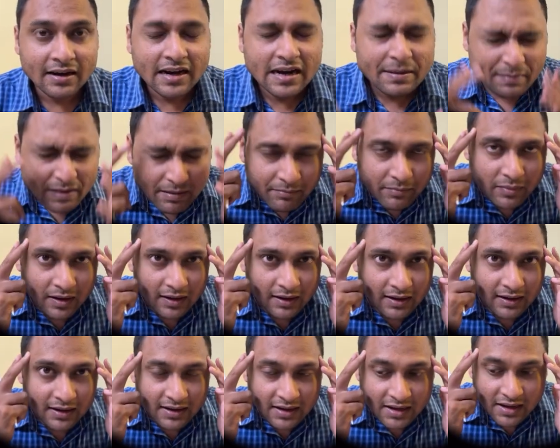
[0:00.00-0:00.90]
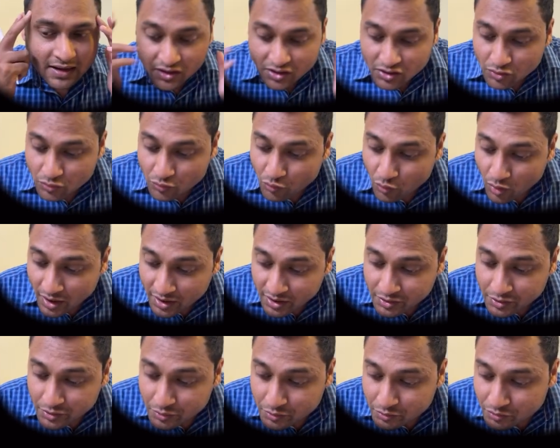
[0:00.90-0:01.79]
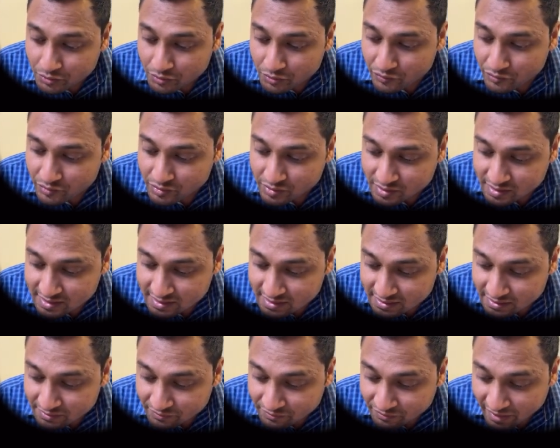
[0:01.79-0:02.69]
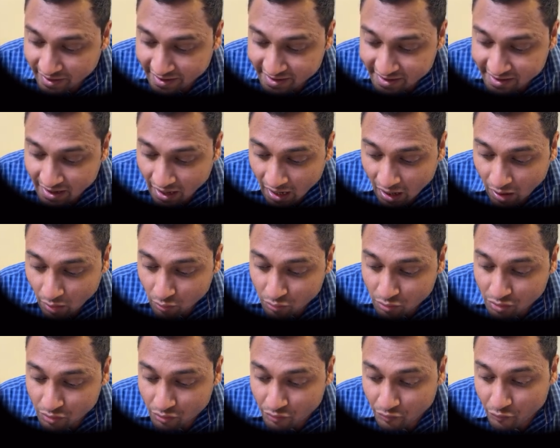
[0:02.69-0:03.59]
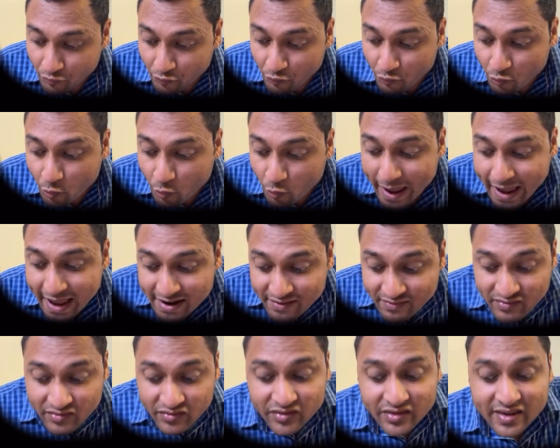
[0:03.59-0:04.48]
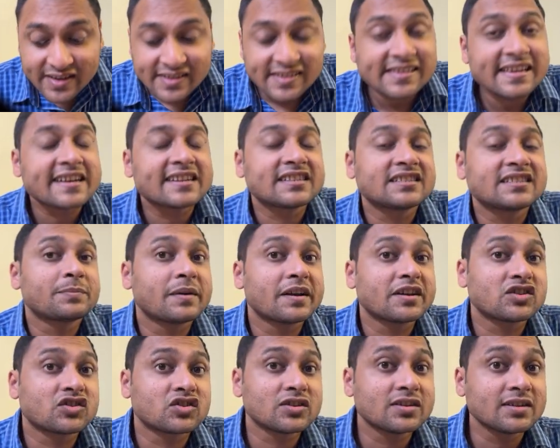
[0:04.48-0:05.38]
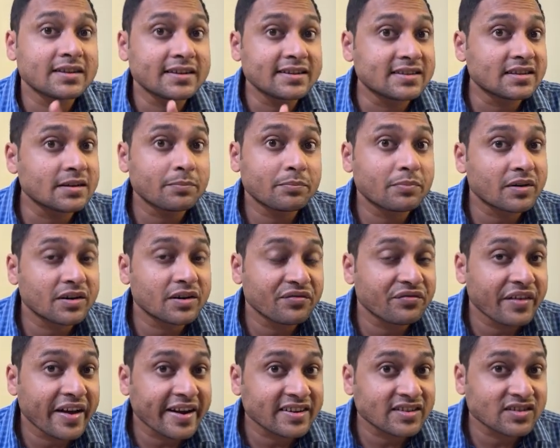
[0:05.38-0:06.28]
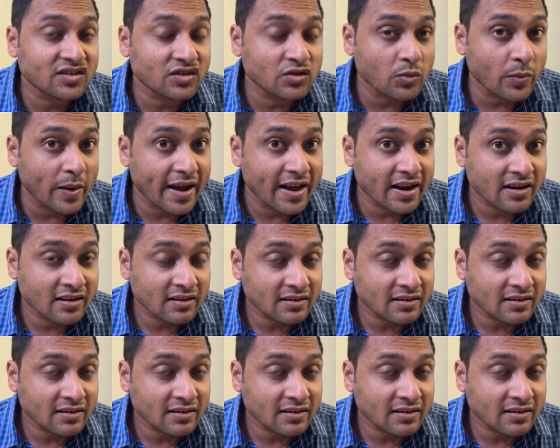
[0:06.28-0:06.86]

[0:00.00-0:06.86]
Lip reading: Remember, you want to find out when this expression is a perfect square.